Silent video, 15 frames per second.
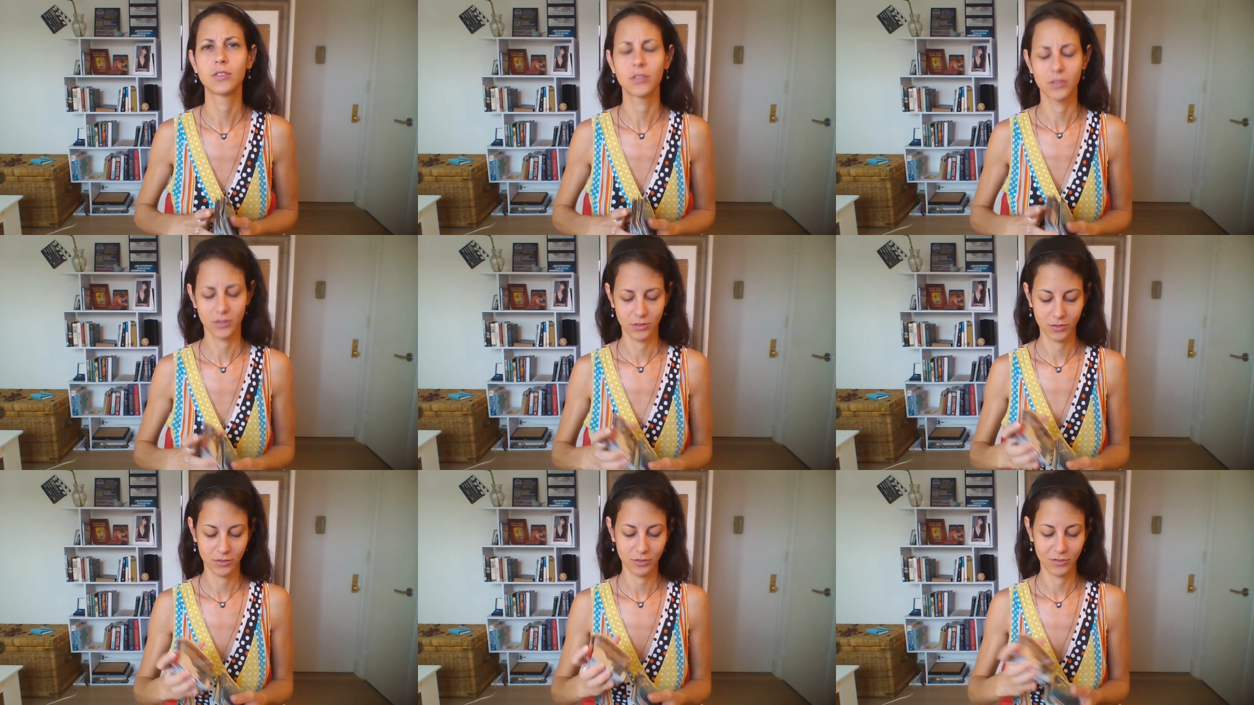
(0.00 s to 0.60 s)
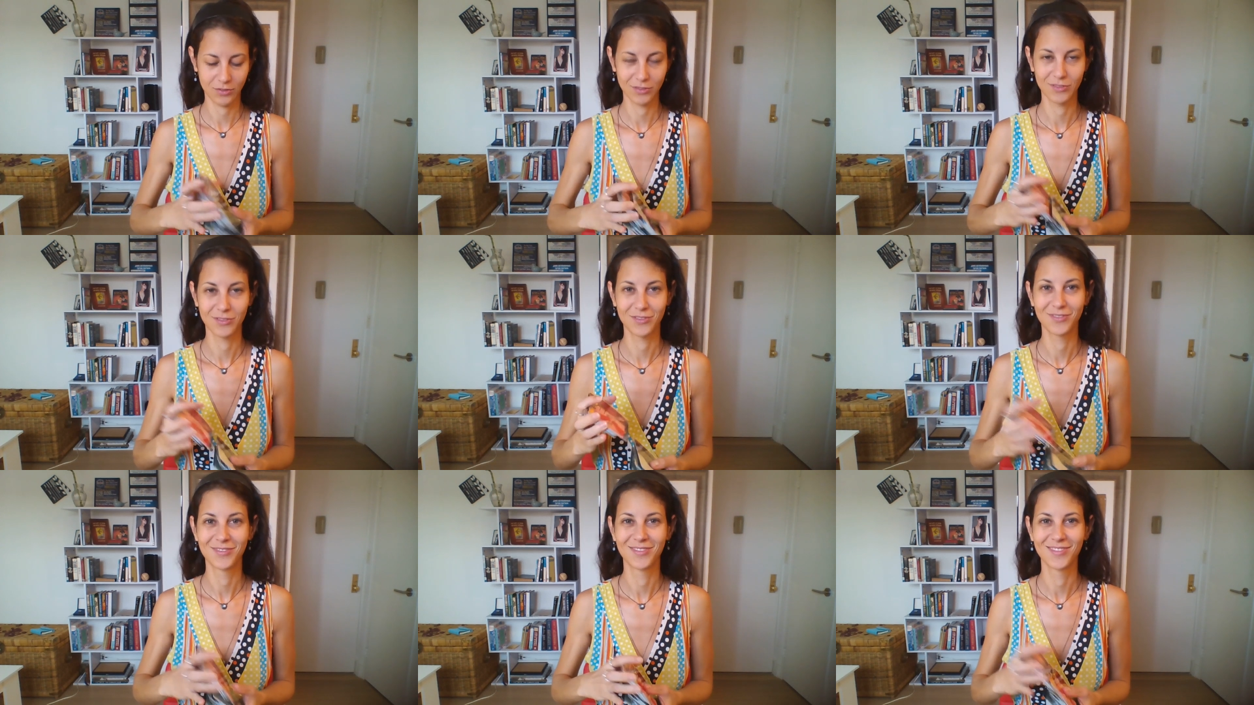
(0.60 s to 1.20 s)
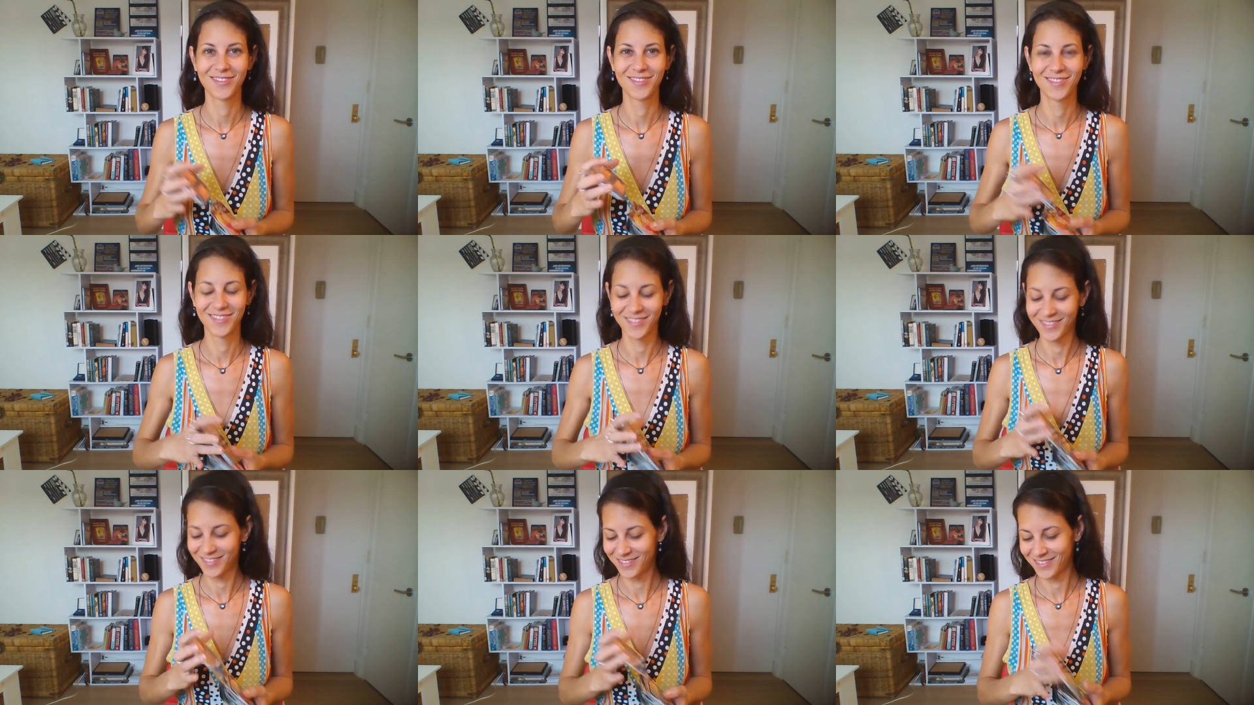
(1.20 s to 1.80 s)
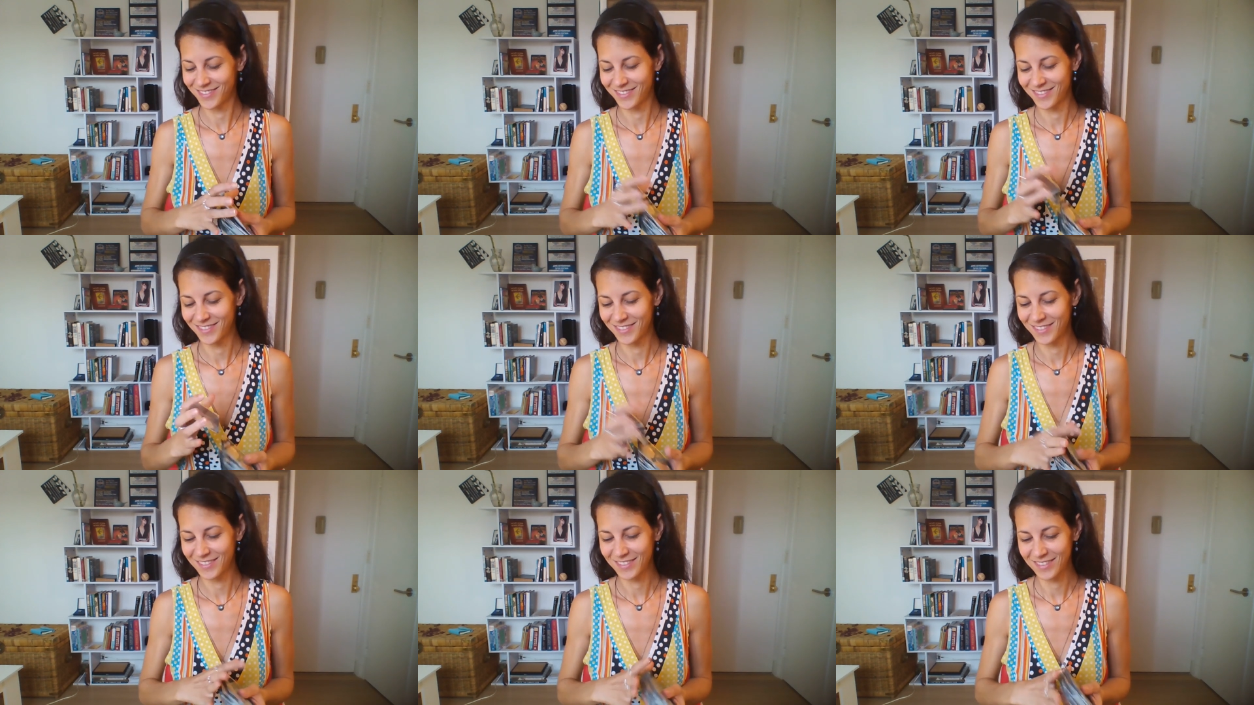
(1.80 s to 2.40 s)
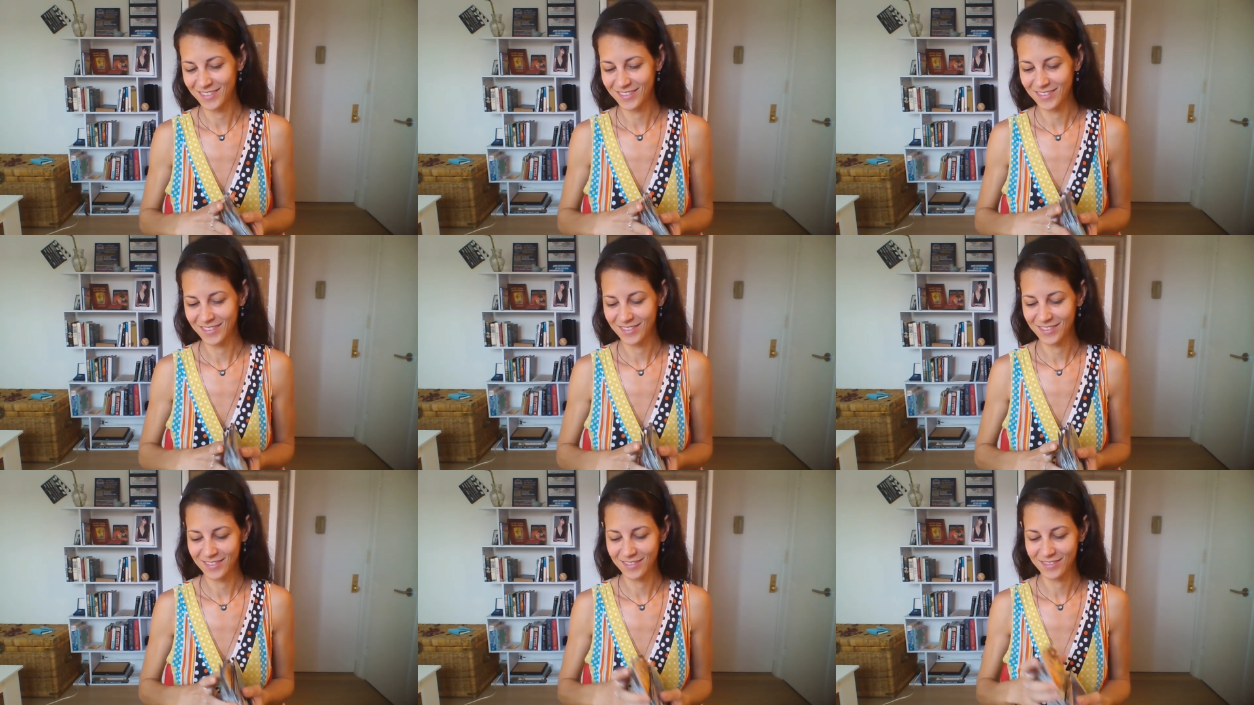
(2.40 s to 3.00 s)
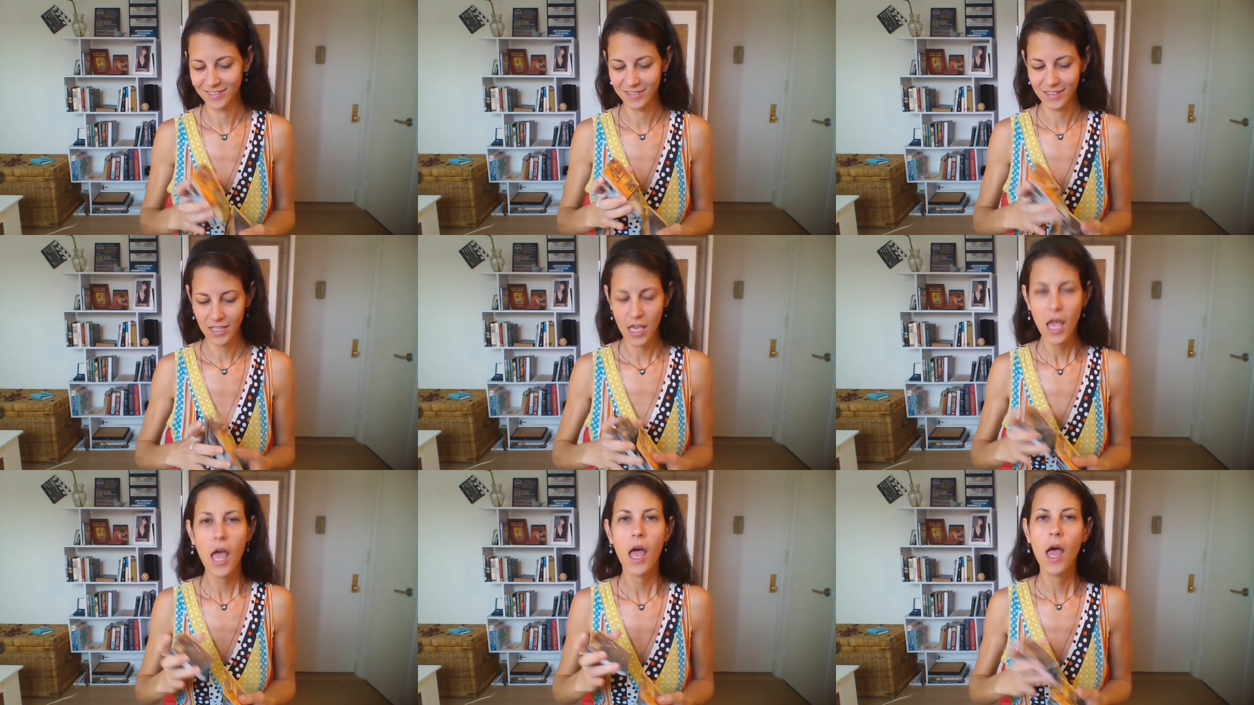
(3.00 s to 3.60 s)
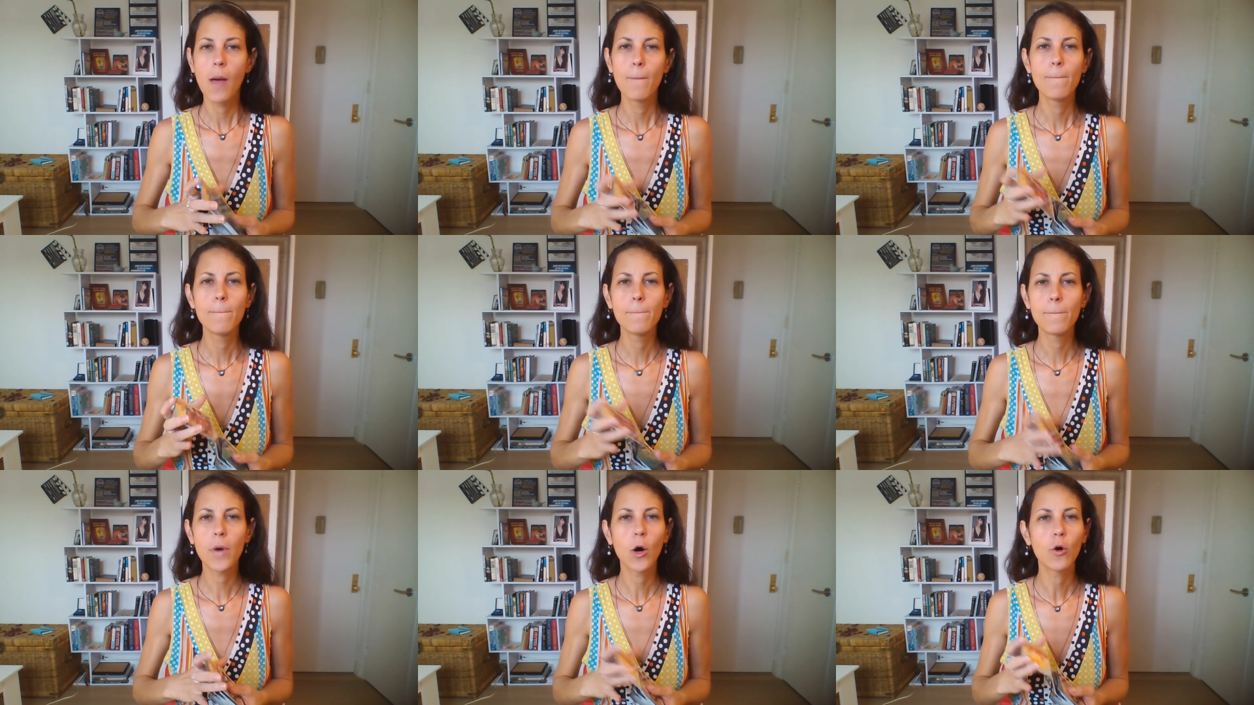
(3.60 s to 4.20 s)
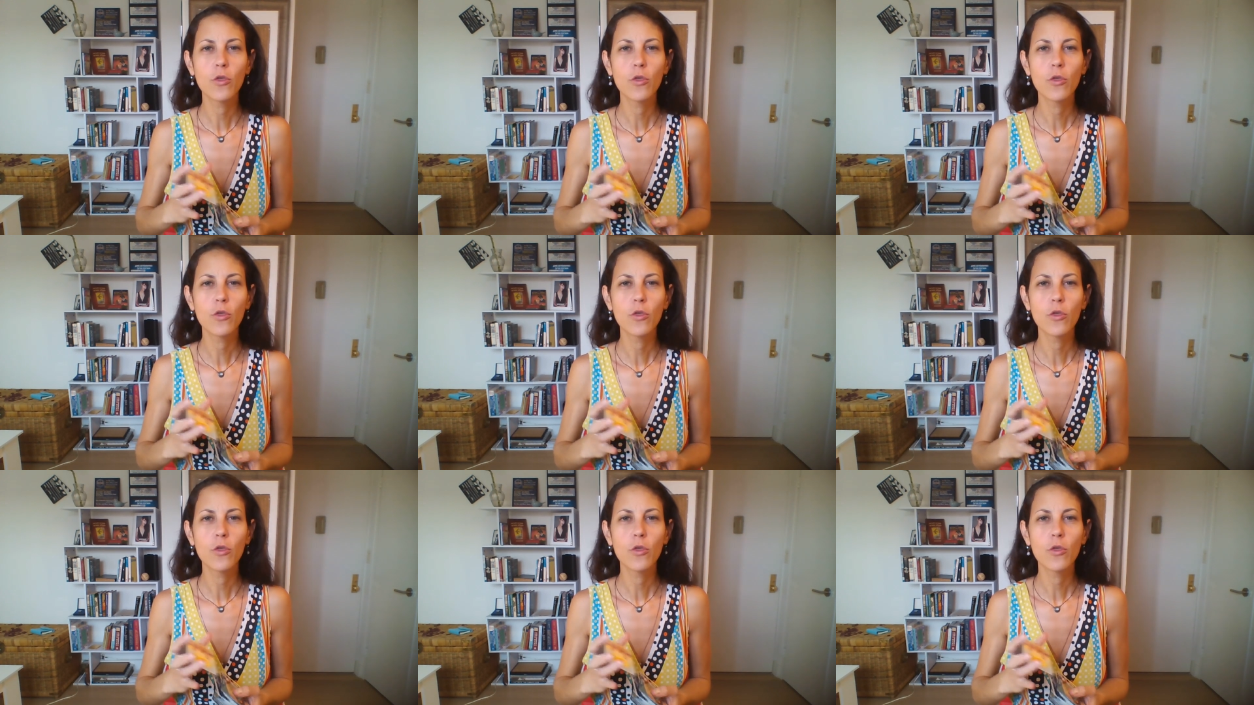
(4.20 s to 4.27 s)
[no speech]